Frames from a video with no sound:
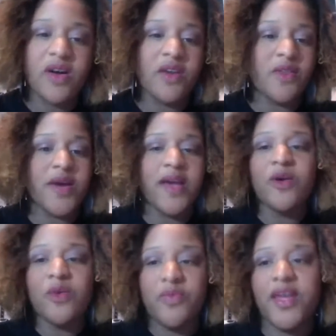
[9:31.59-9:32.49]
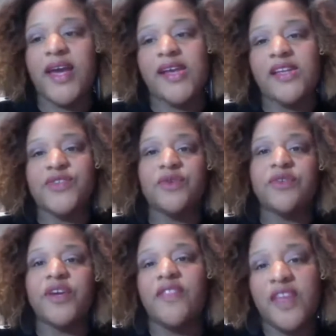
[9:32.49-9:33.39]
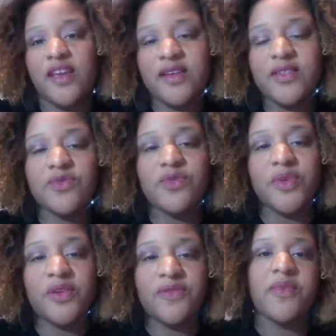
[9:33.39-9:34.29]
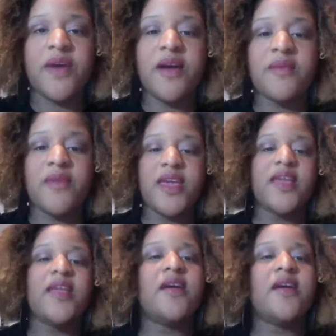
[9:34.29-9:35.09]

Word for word: although I hope that I can do great things through Beautifully Brown Me,